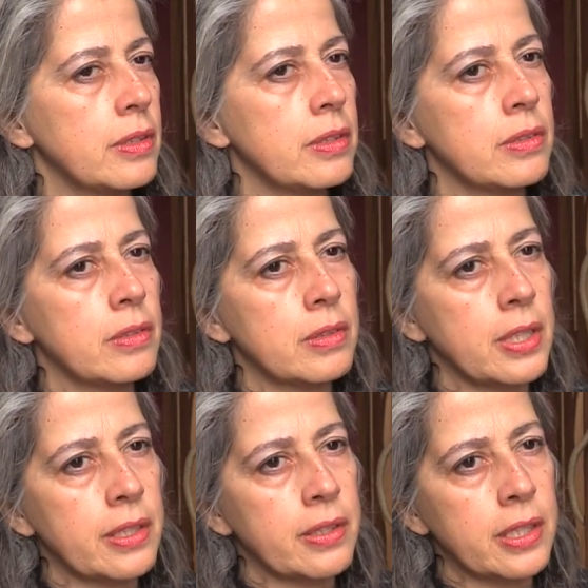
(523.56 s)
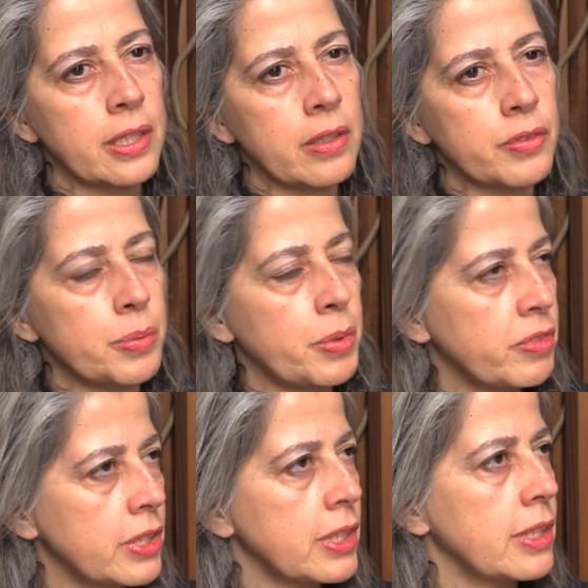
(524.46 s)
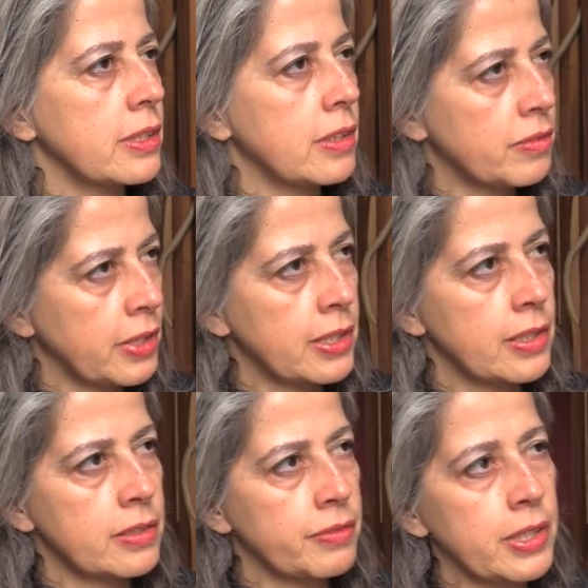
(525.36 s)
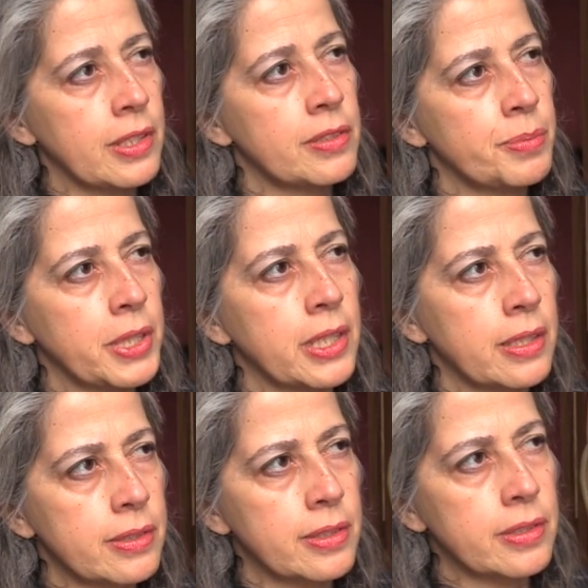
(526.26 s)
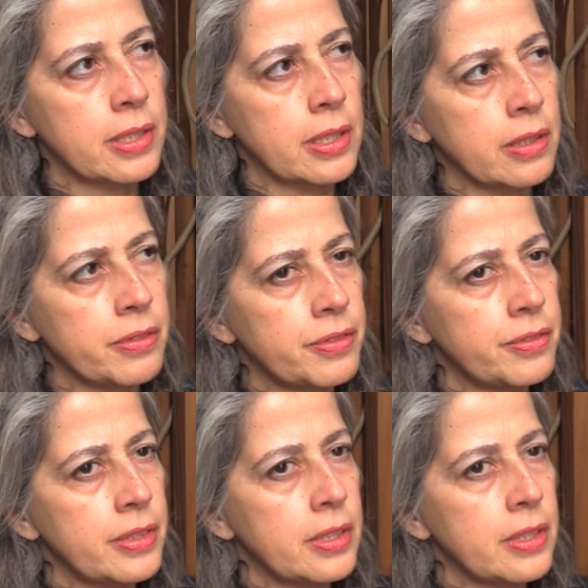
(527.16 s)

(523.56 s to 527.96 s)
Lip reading: you know, like thinking of the pavilion in Venice being as the city of,